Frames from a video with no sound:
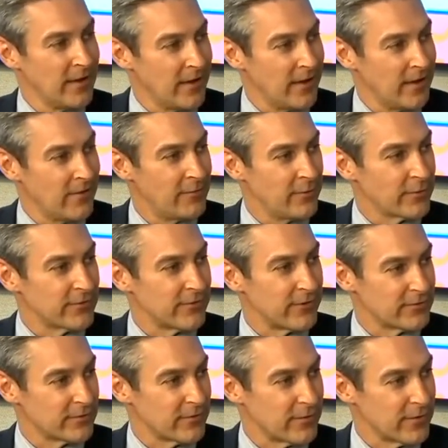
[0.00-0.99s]
of your
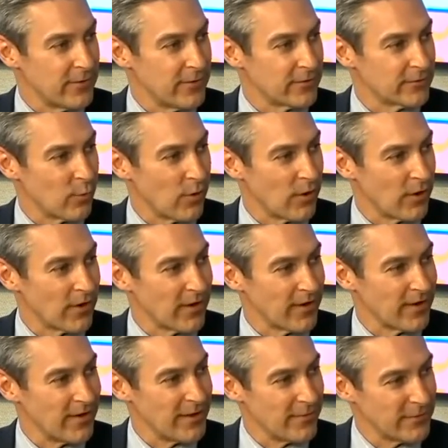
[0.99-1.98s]
sister for this work,
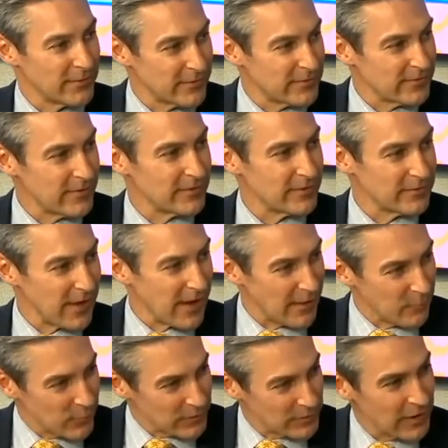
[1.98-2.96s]
and give us a sense of
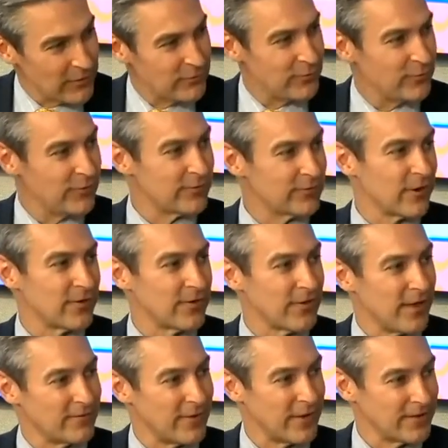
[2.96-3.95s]
what led you to start
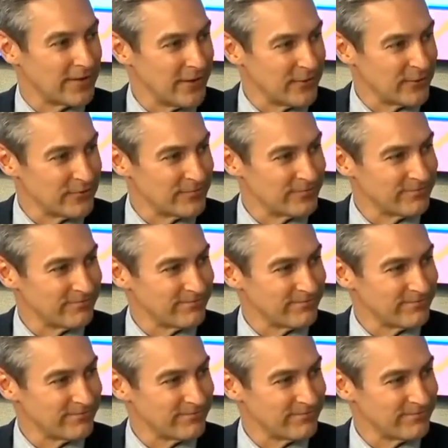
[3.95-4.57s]
that foundation.